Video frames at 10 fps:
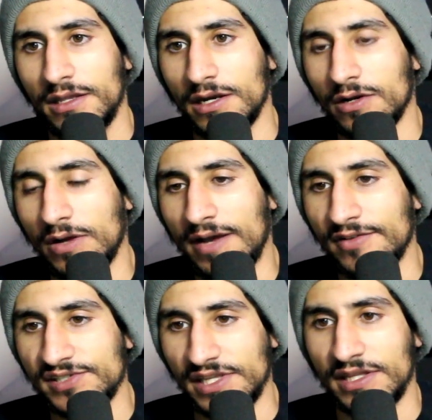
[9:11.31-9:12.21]

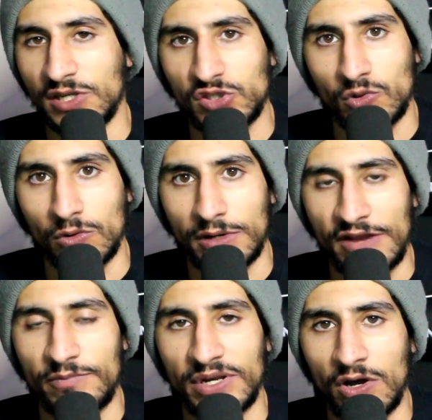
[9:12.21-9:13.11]
obviously the Discord
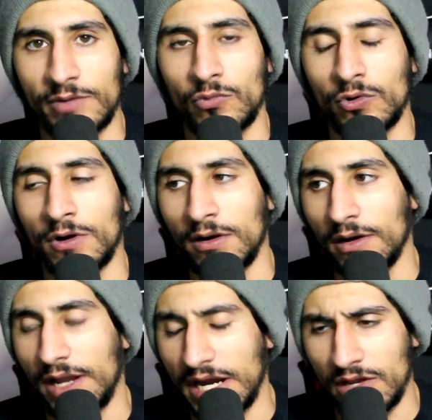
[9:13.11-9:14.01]
I've been on
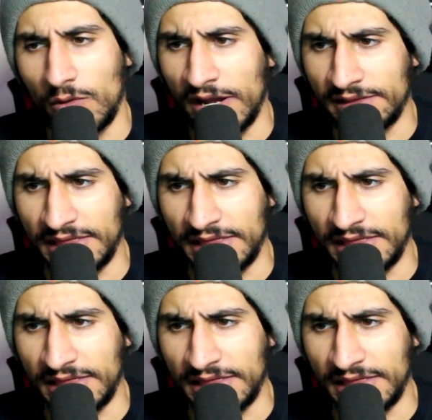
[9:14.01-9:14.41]
more anyway.